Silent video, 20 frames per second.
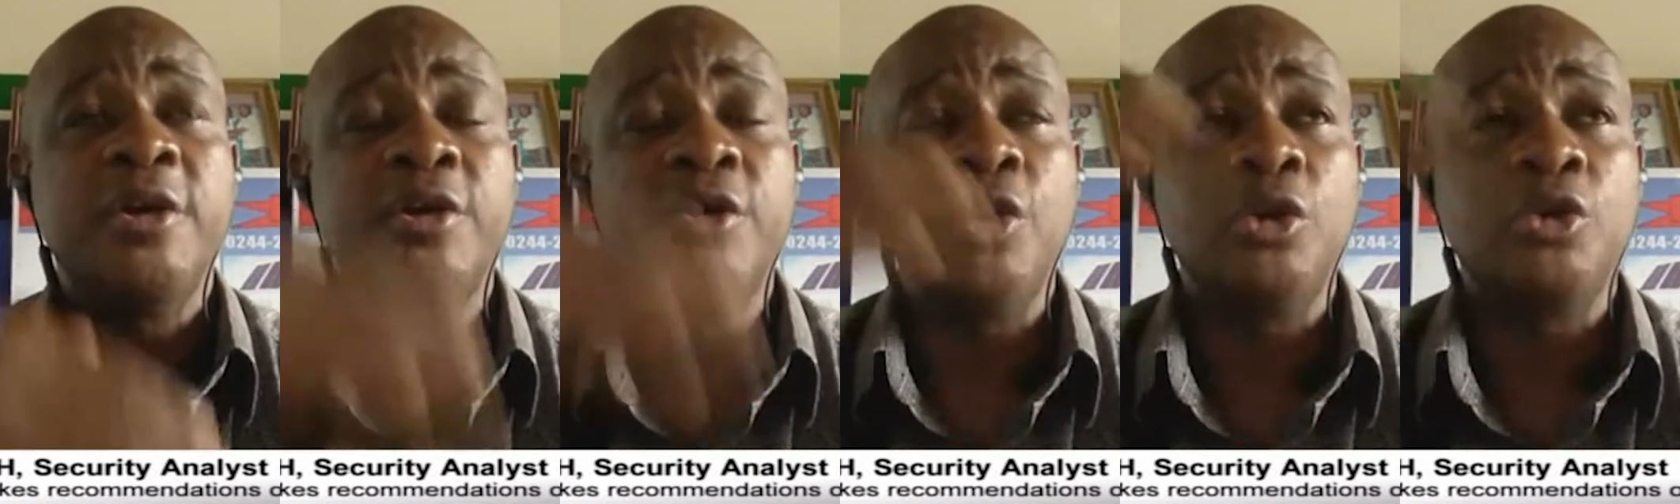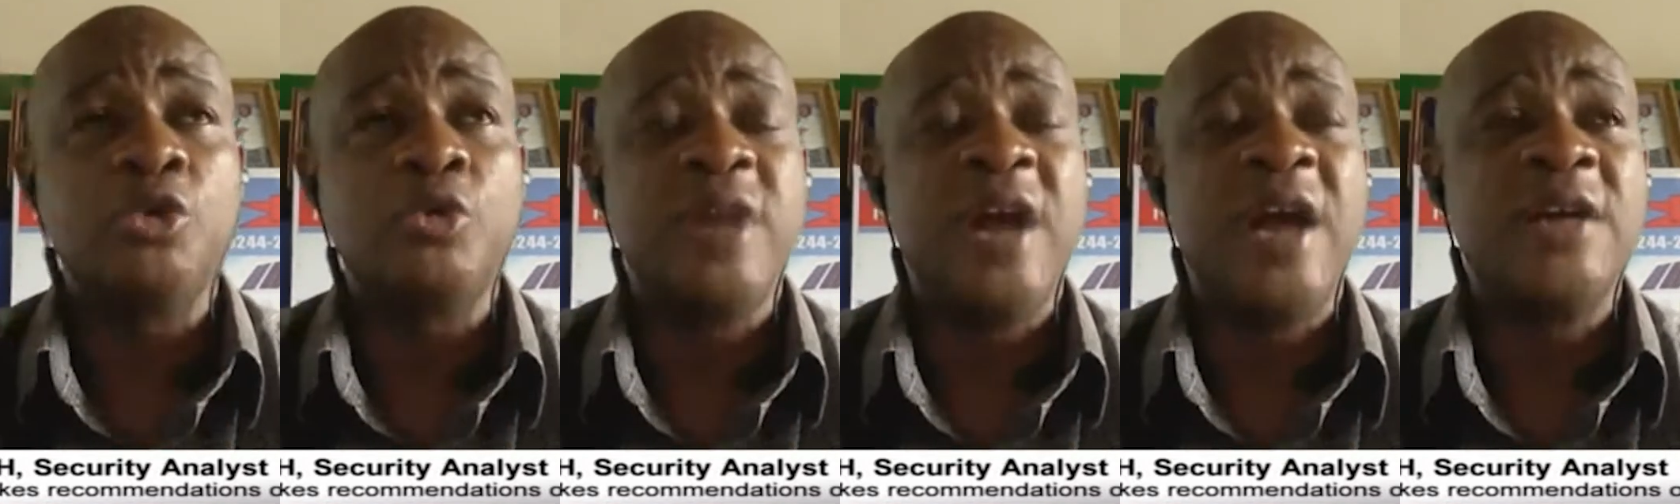you know,
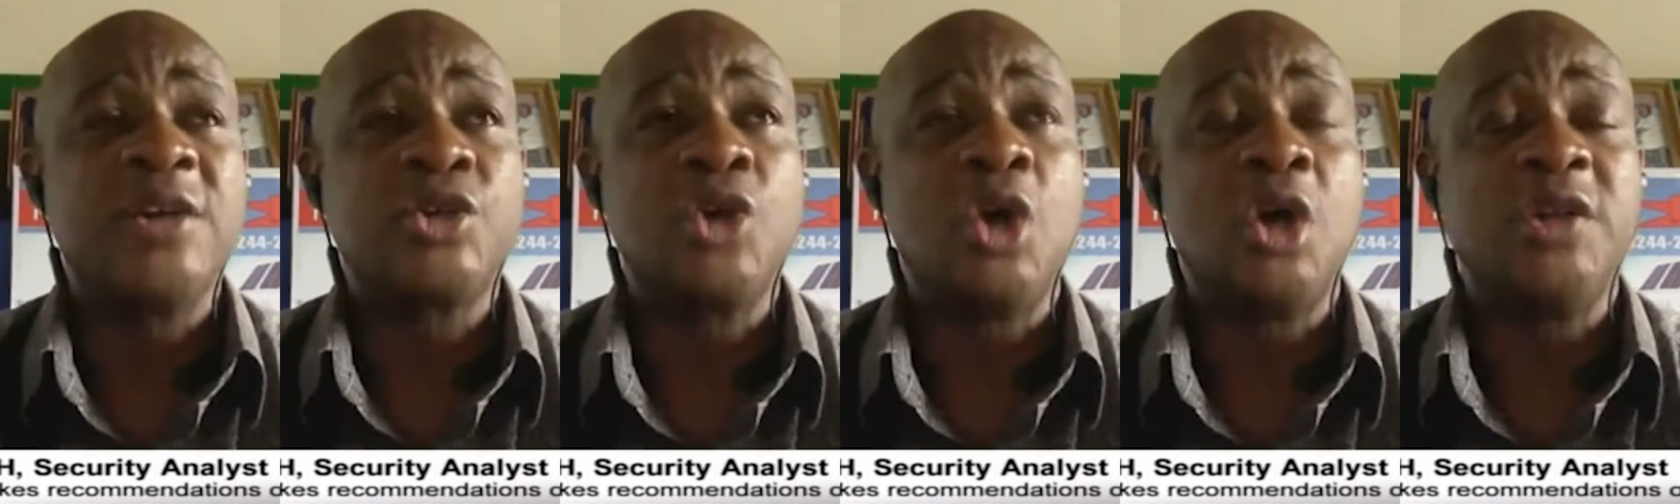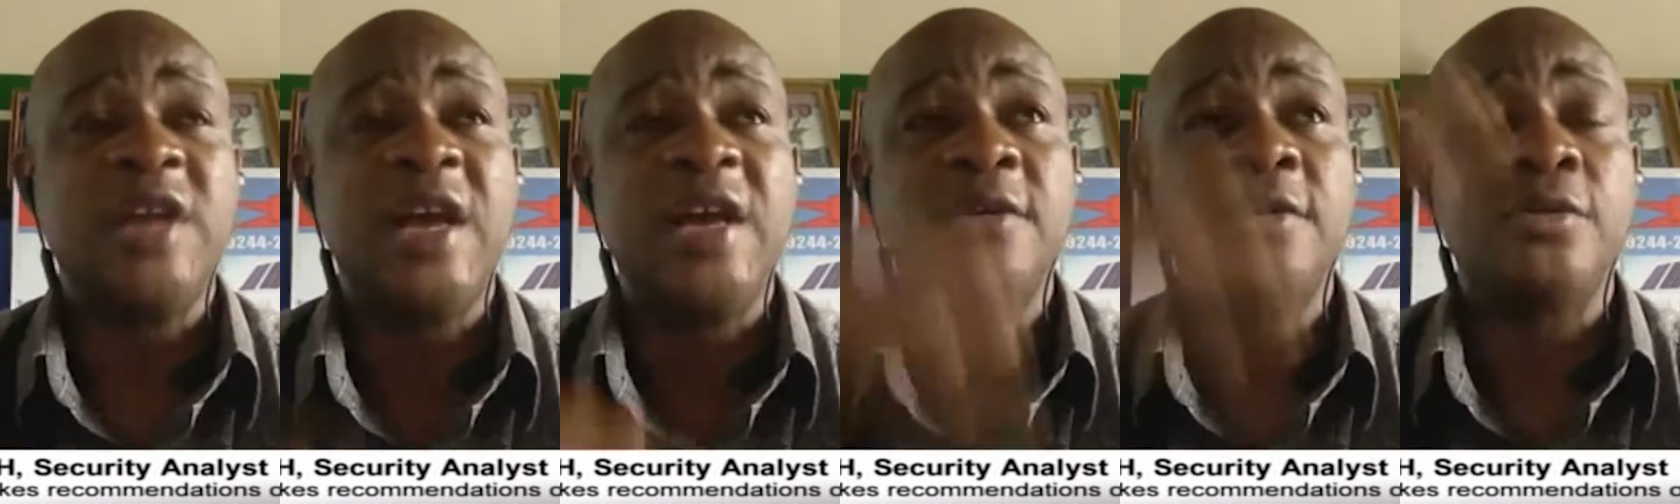to be
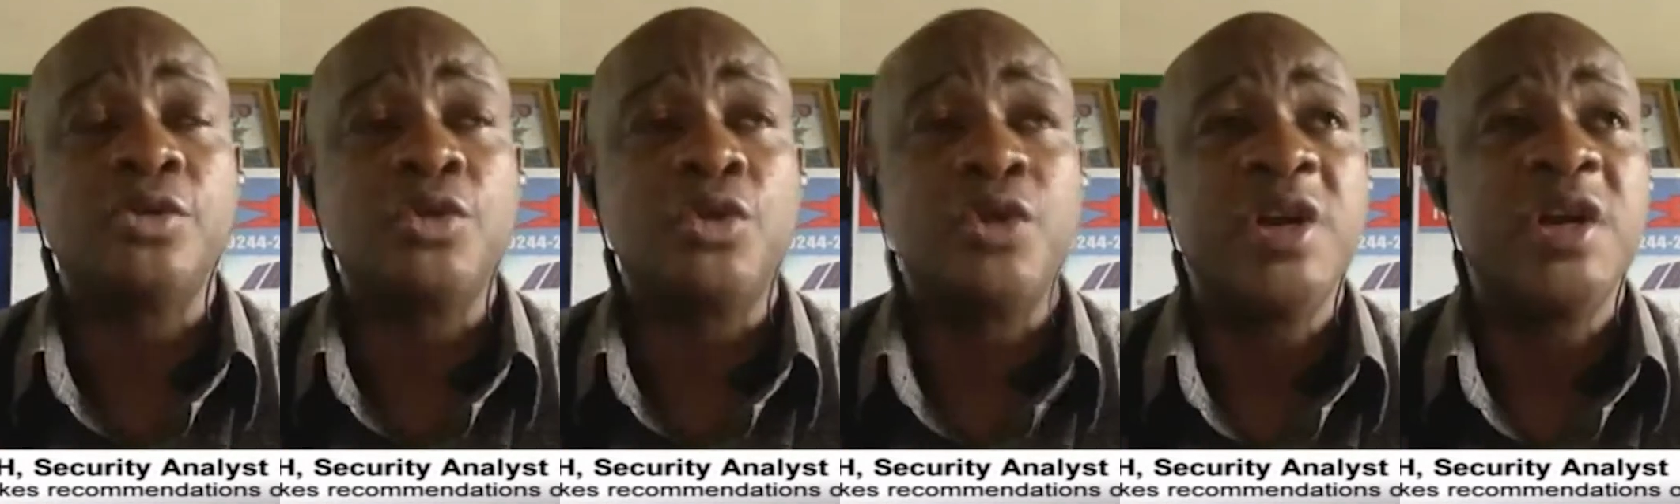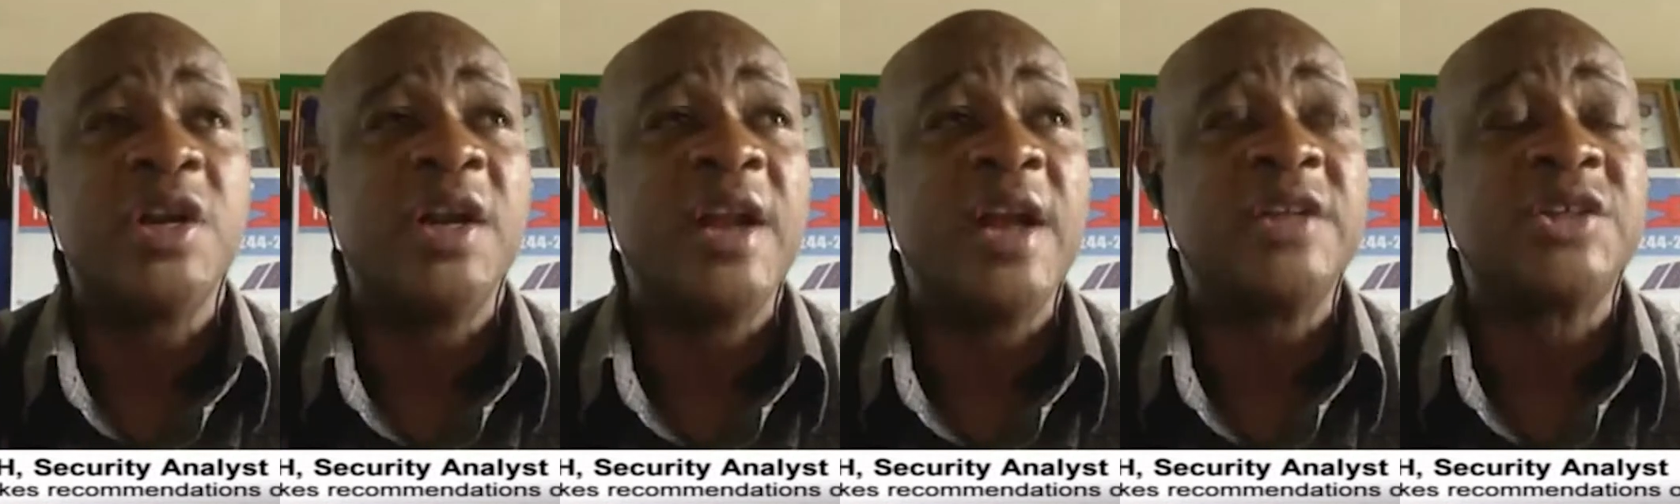assaulted
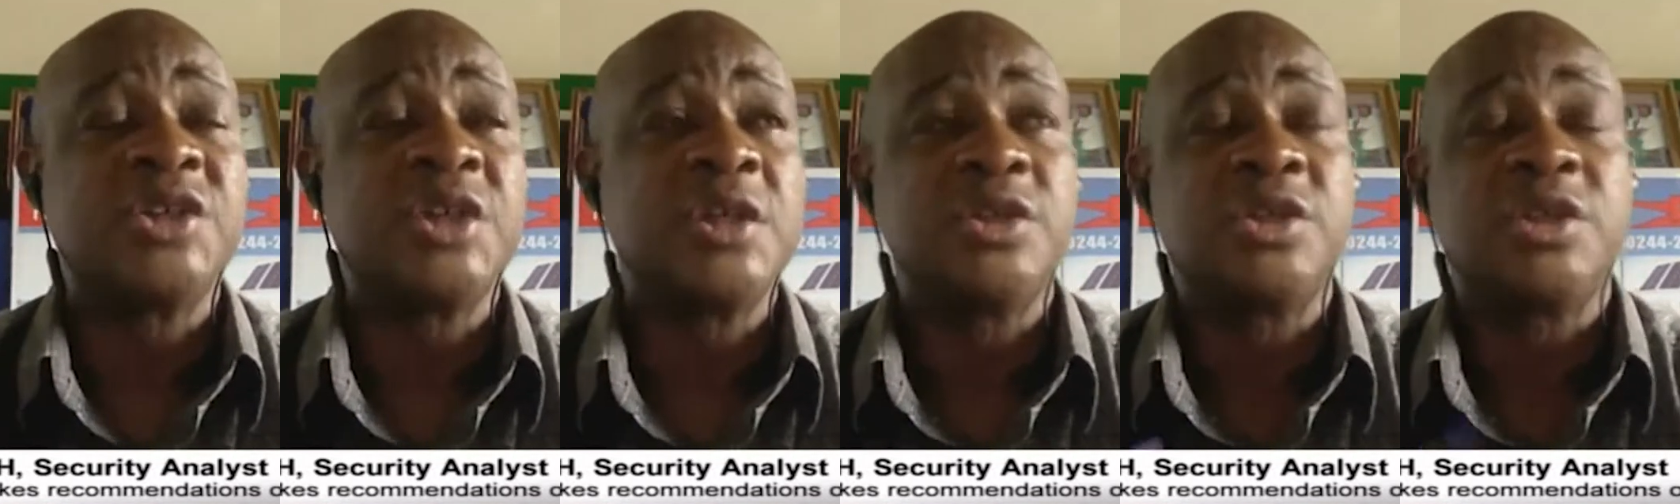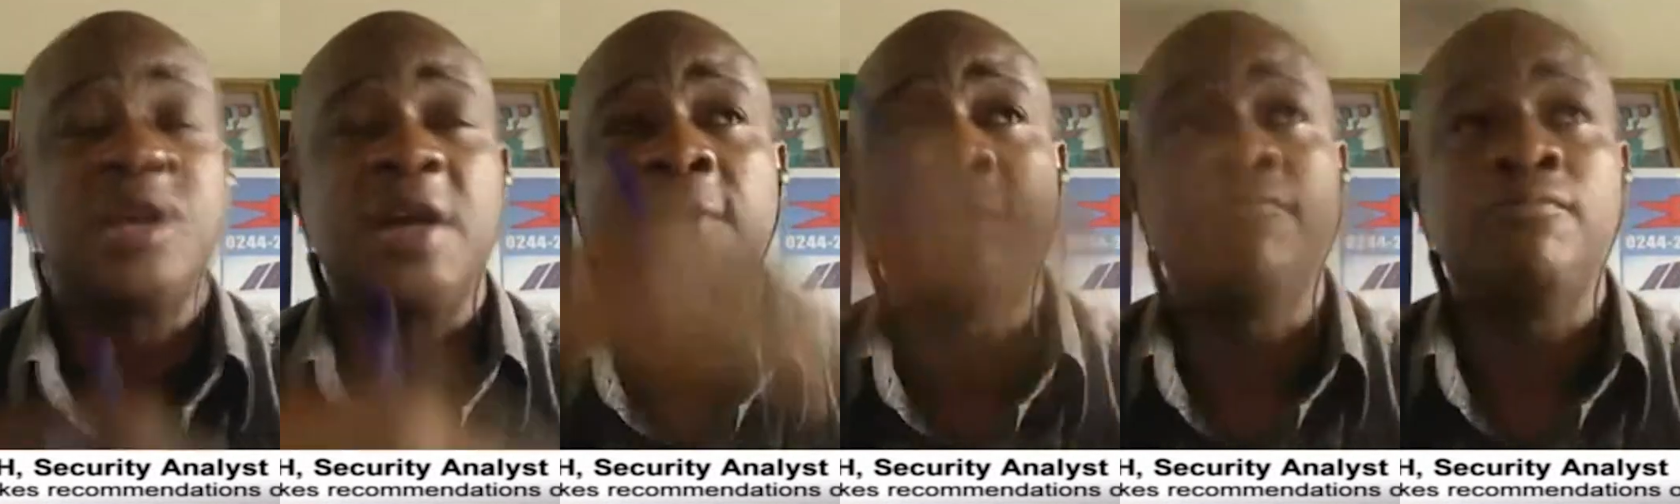during elections
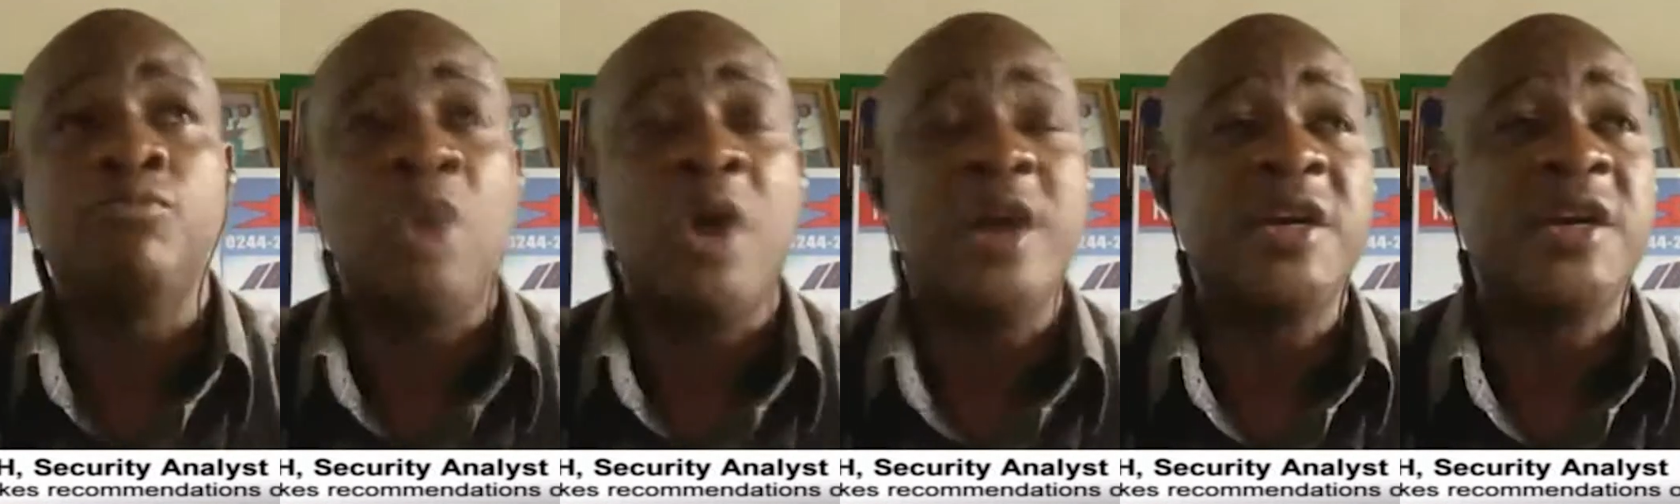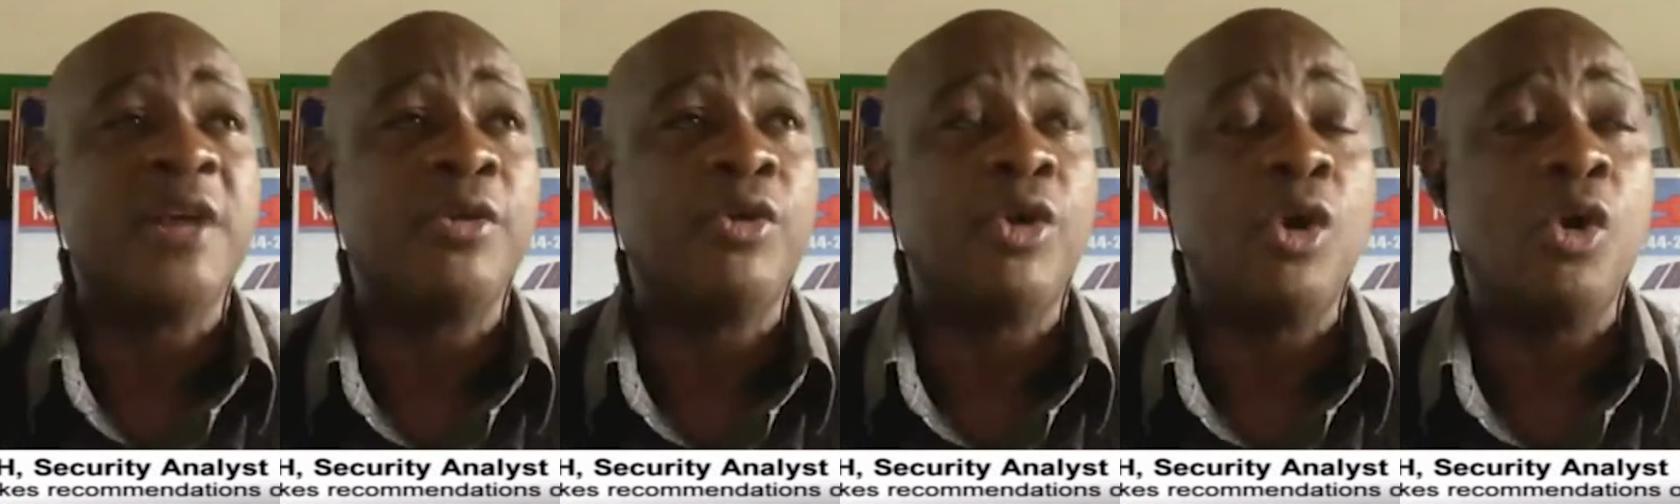and when
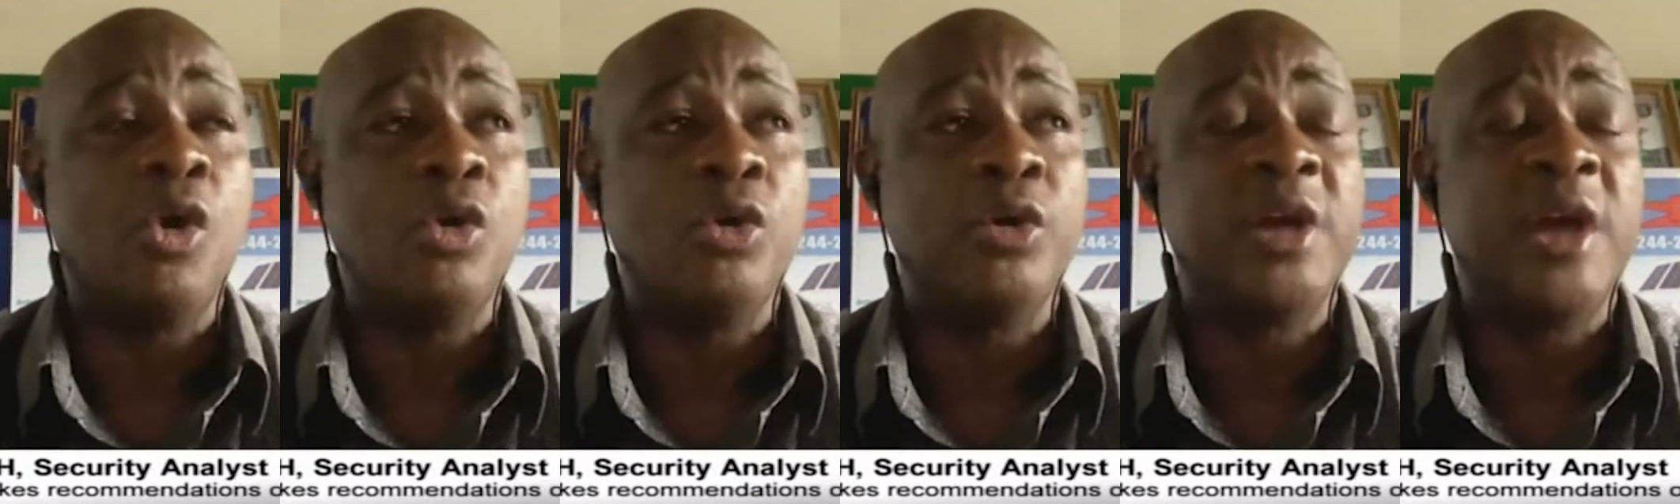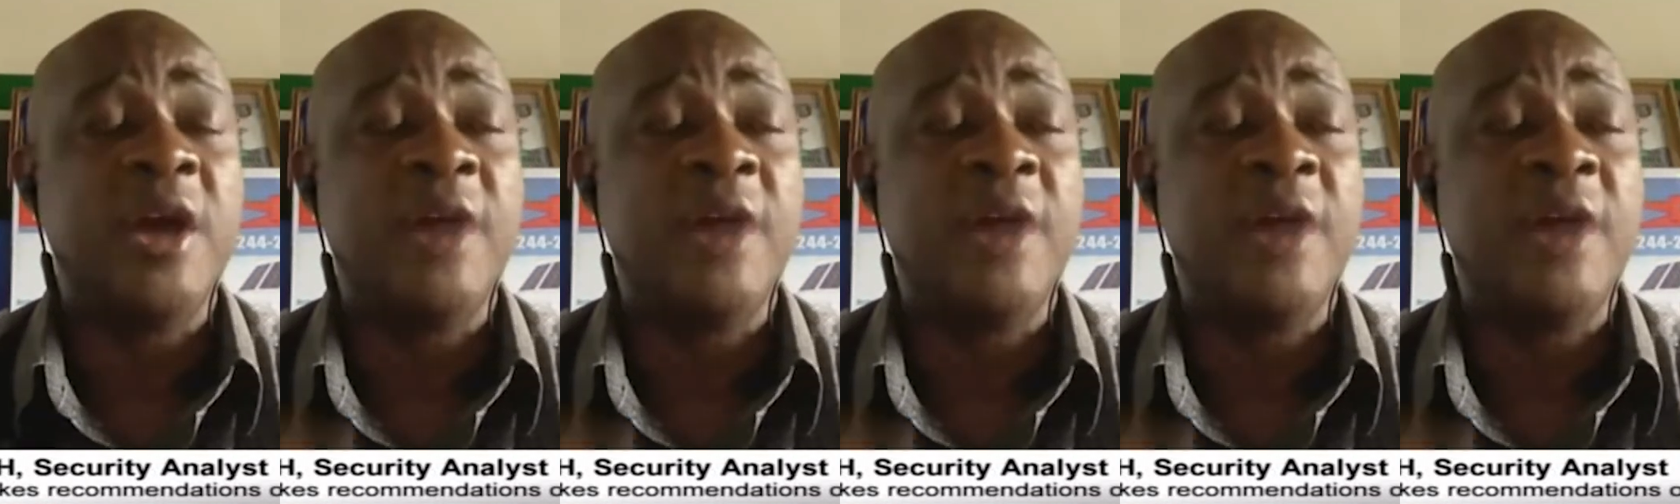they go